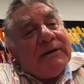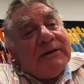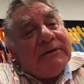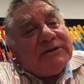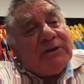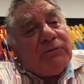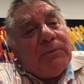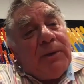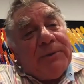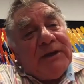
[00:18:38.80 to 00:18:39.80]
in the general
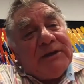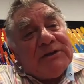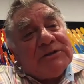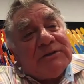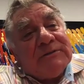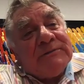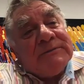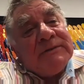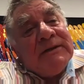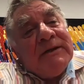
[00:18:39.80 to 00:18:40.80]
population.
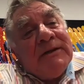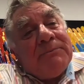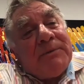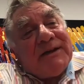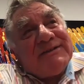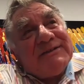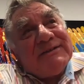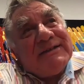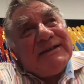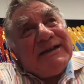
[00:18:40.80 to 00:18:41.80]
But
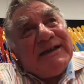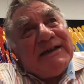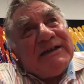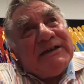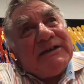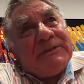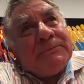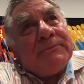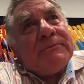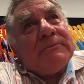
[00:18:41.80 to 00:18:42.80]

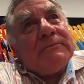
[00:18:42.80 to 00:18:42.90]
ICSI